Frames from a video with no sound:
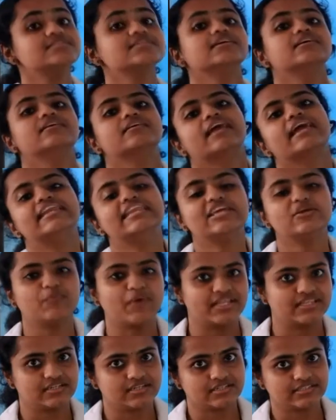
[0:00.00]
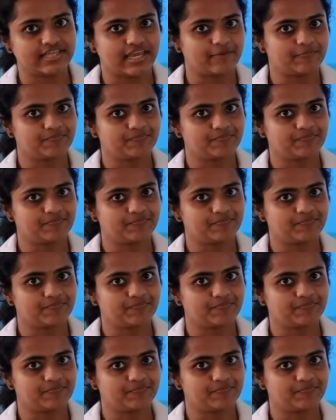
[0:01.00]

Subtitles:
a rainy weather there.